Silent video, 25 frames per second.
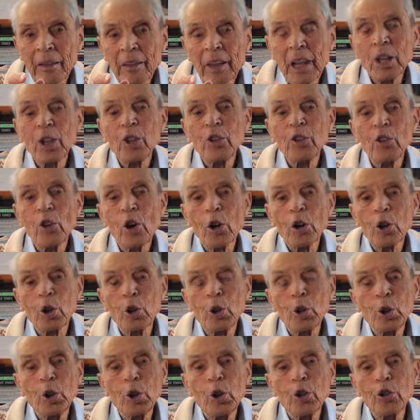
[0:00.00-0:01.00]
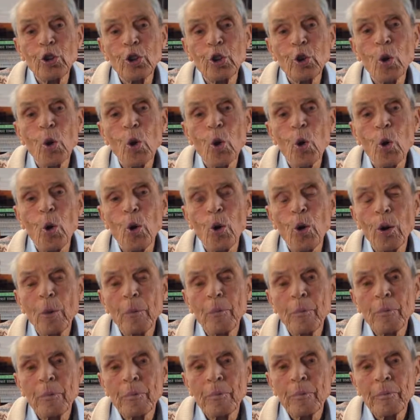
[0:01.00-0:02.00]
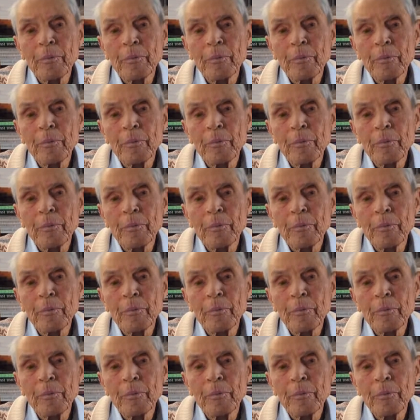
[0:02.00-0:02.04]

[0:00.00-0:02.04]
then it's not goodness at all.